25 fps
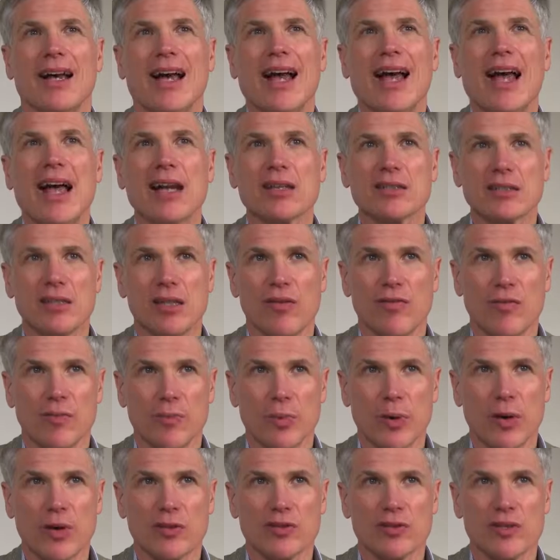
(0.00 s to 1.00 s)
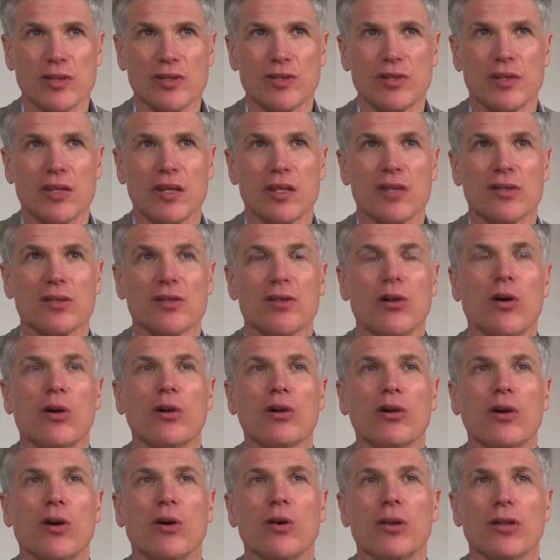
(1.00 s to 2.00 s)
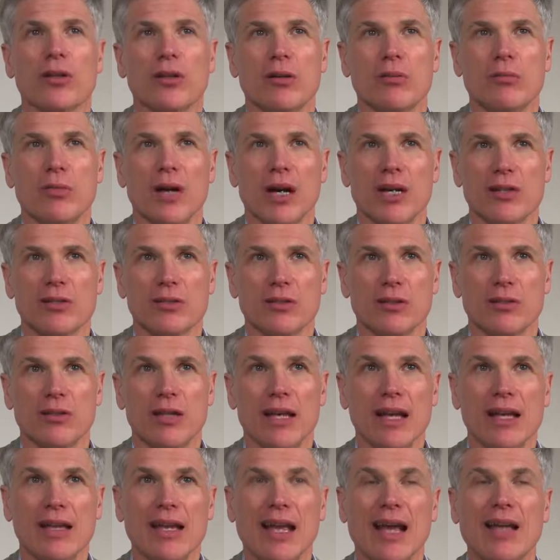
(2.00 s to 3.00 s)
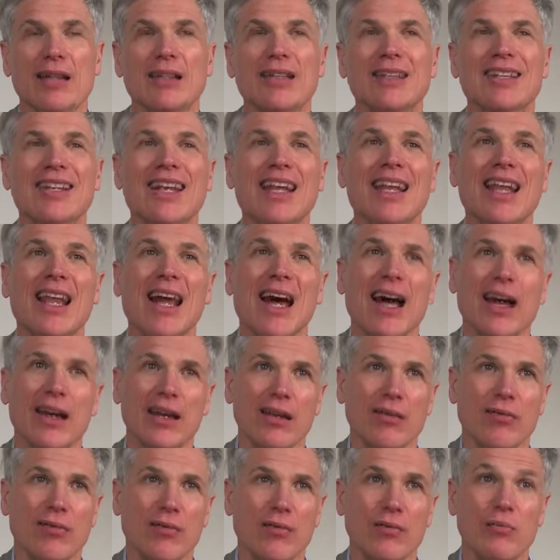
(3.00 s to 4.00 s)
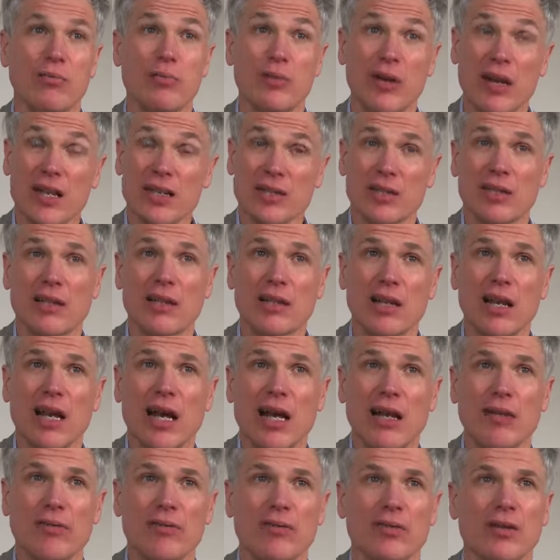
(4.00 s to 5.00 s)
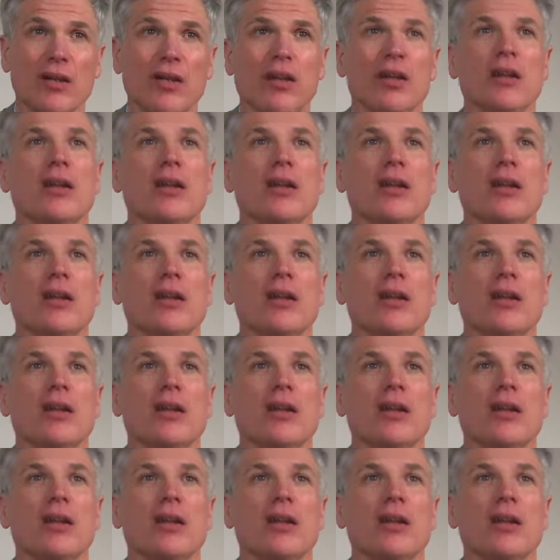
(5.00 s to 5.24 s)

active processes ongoing on Mars today, and life, present life,